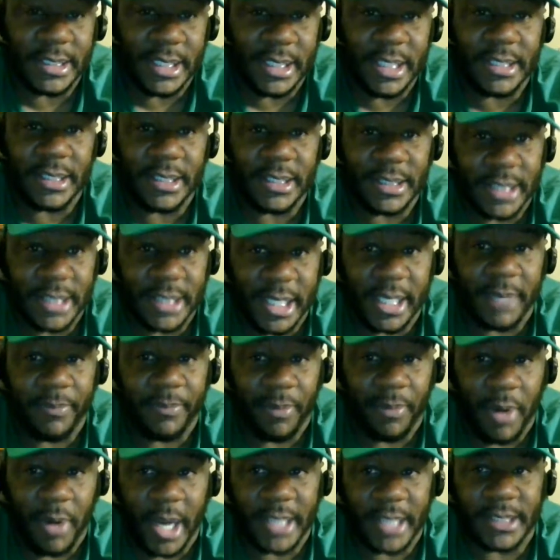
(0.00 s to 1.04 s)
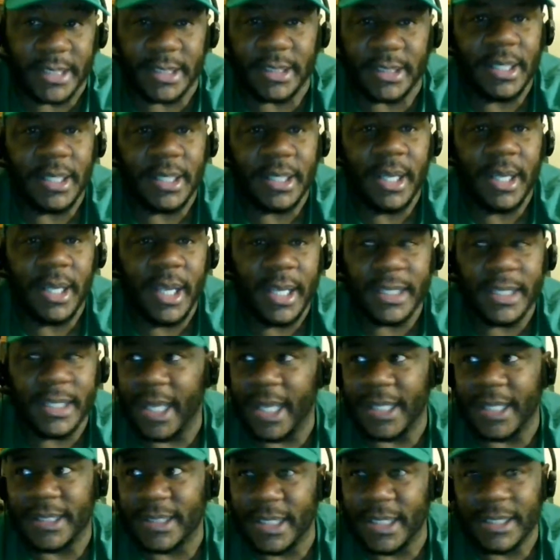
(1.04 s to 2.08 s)
season ticket prices
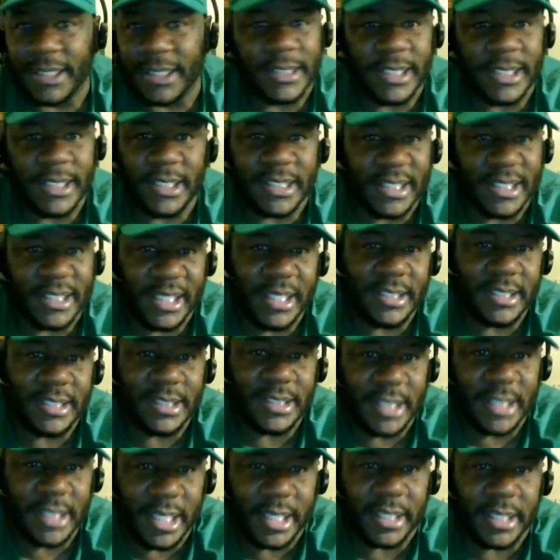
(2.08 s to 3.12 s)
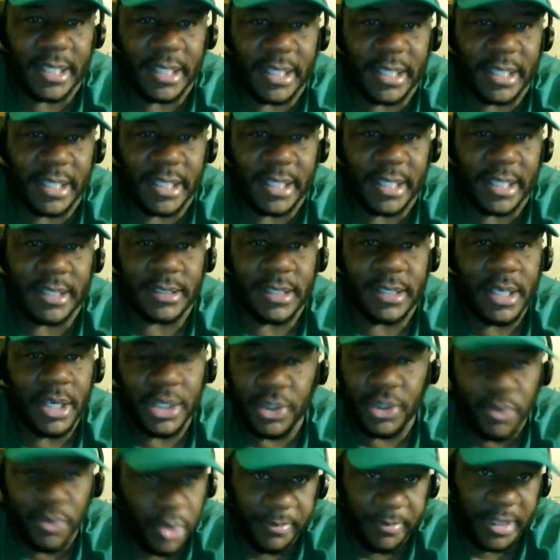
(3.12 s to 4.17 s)
as season tickets. You
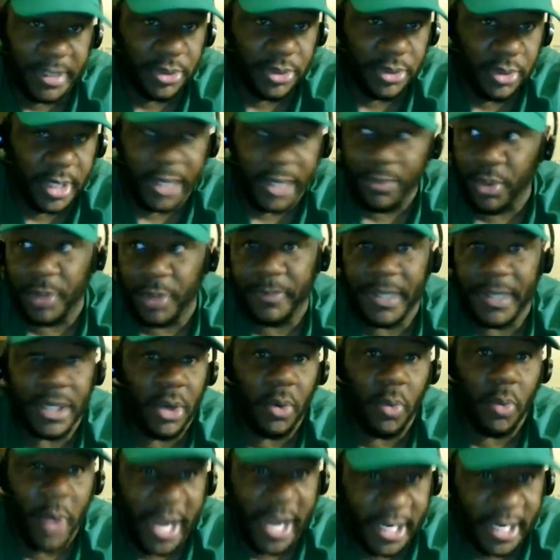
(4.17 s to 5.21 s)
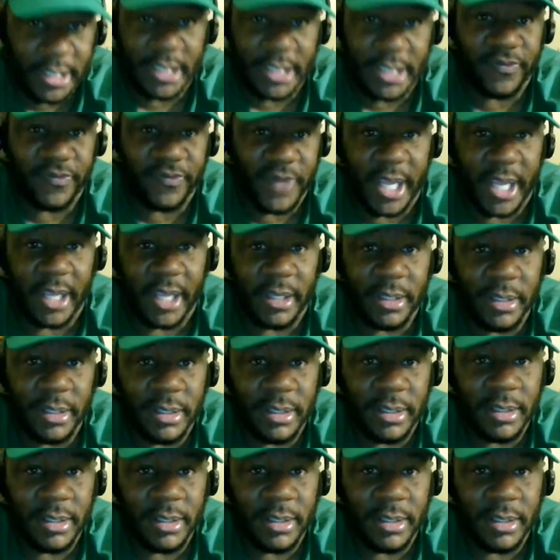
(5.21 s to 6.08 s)
wouldn't be doing it. It wouldn't be no wait list for that.